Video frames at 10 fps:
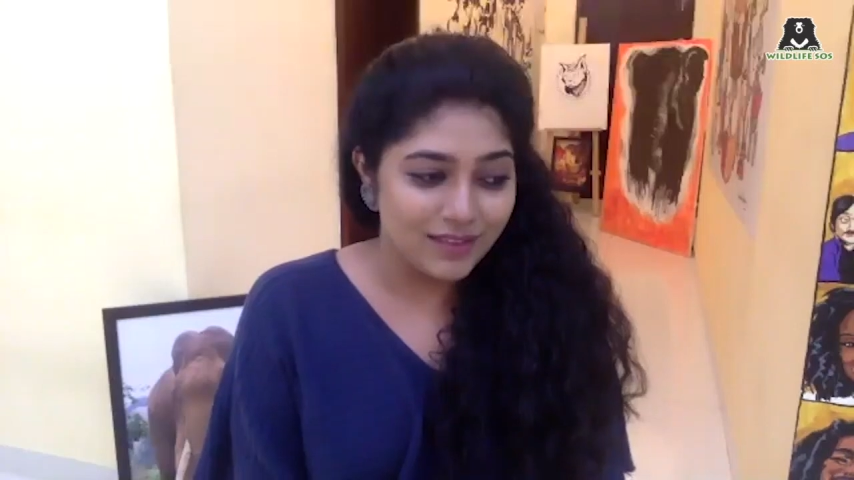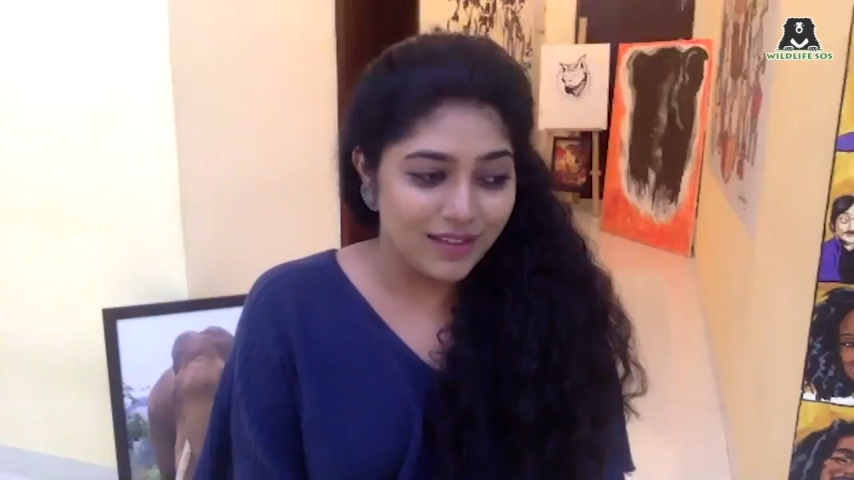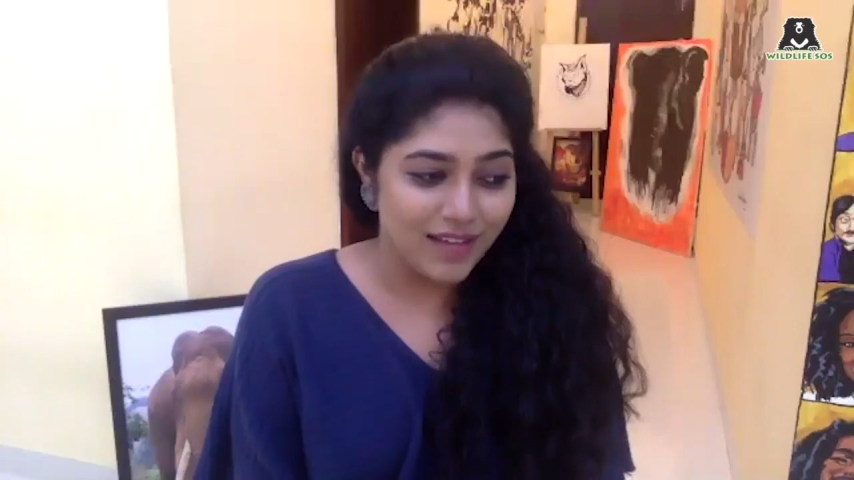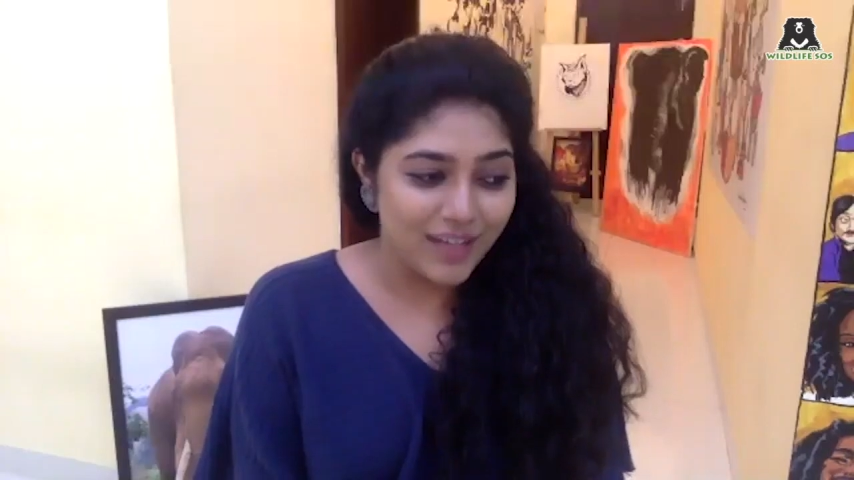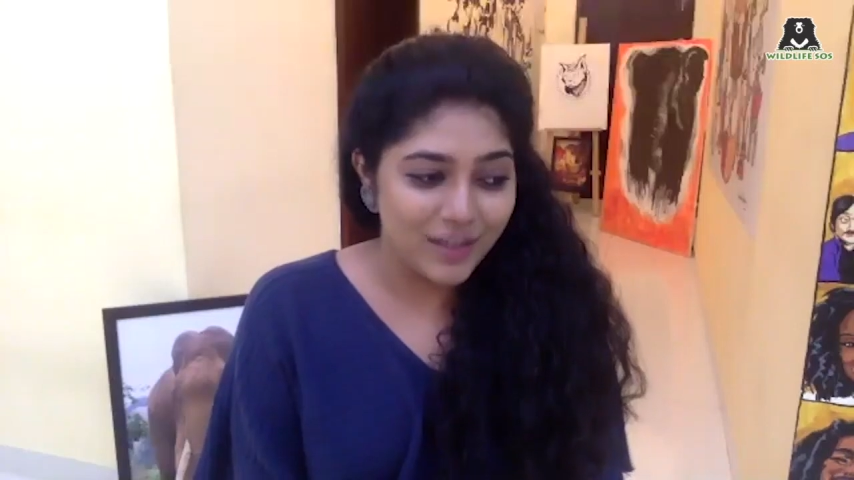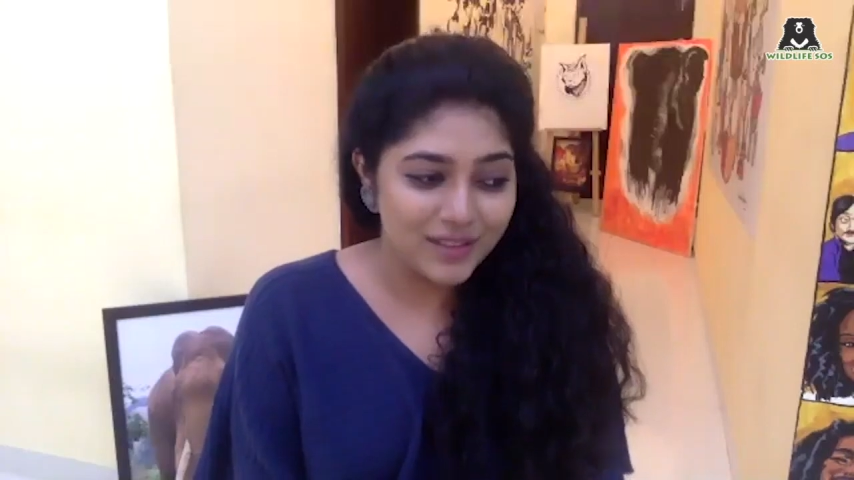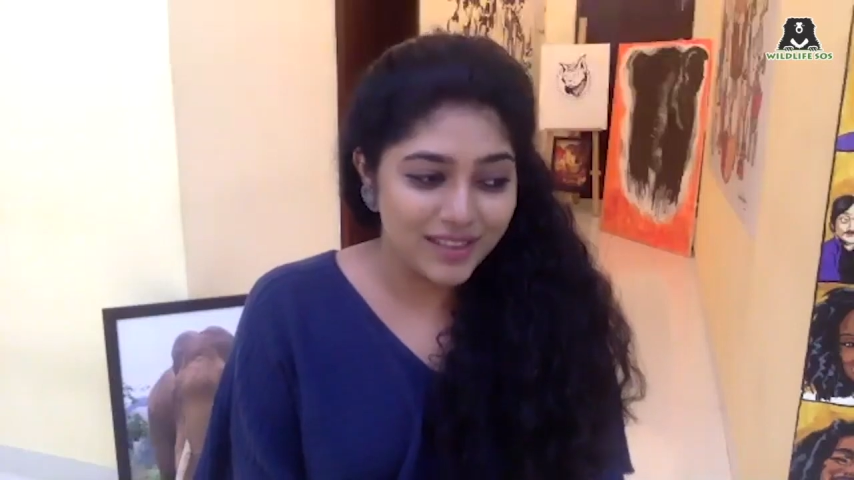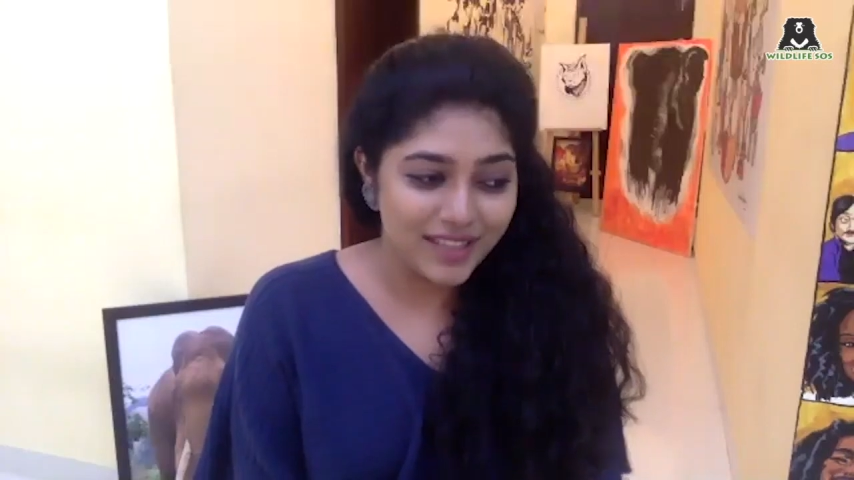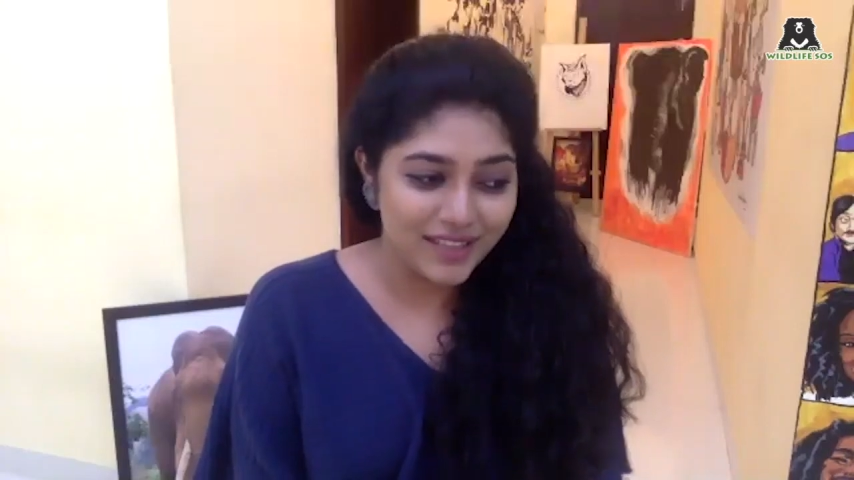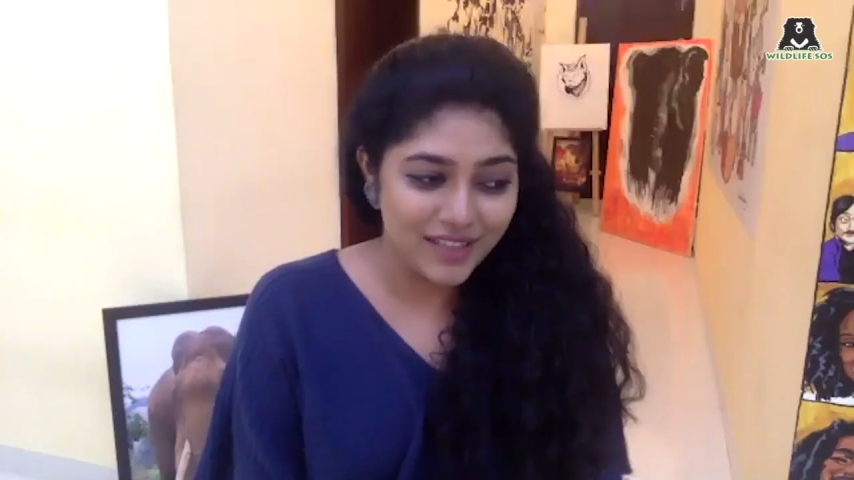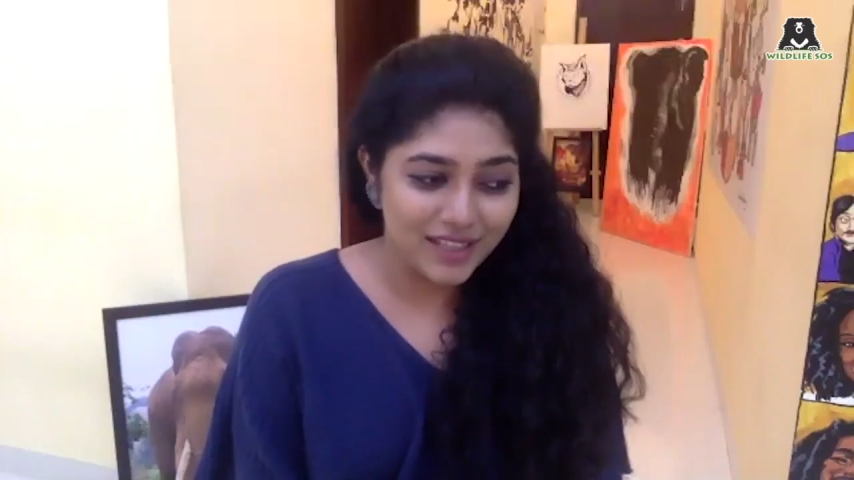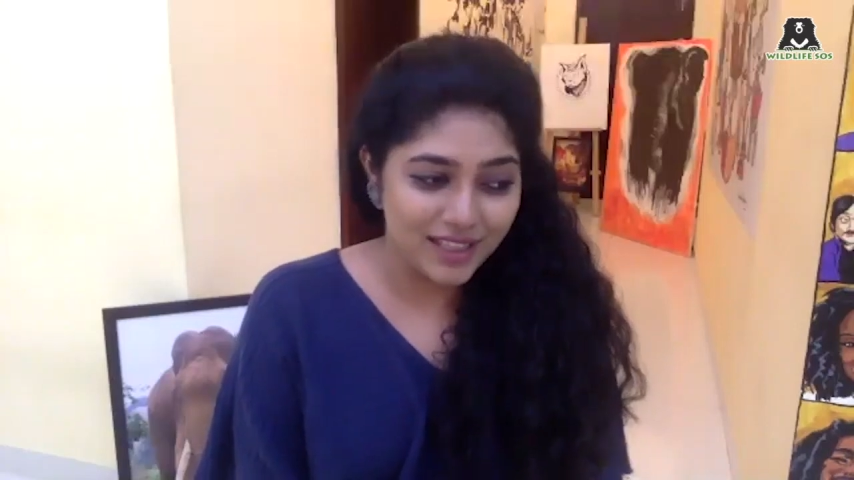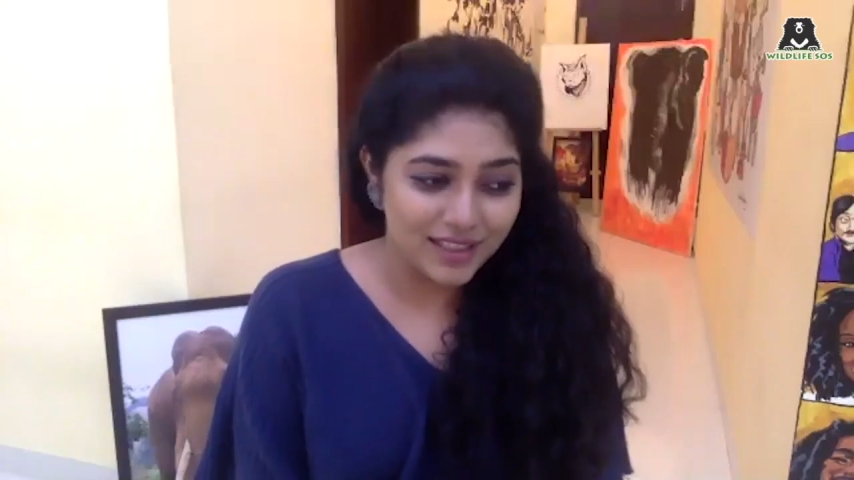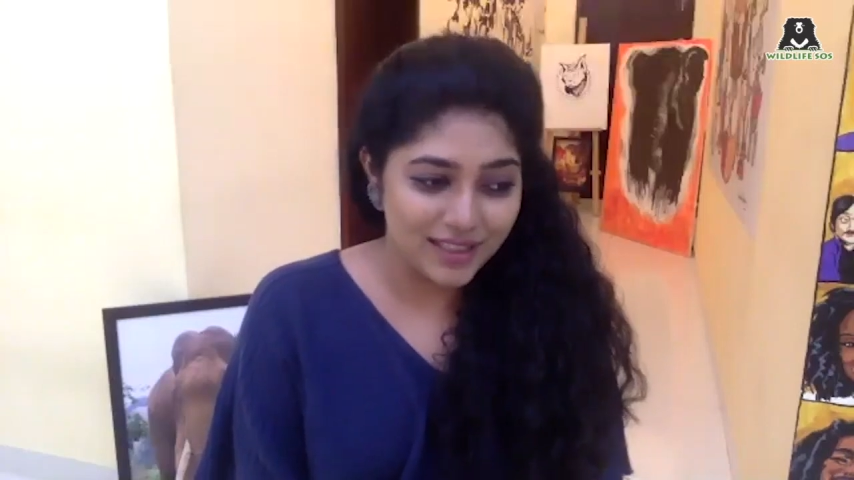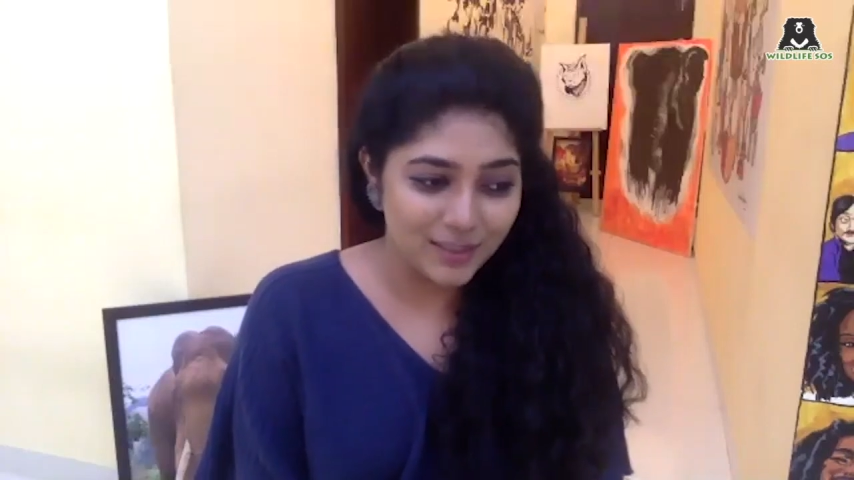I don't think I've done
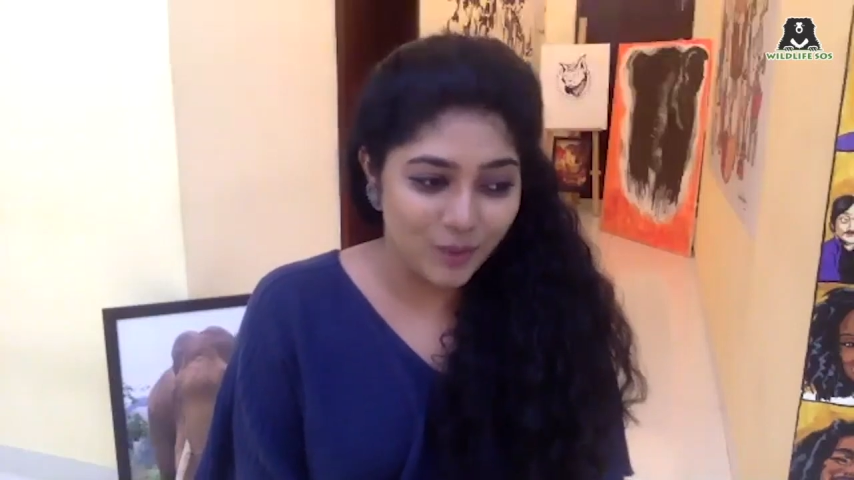anything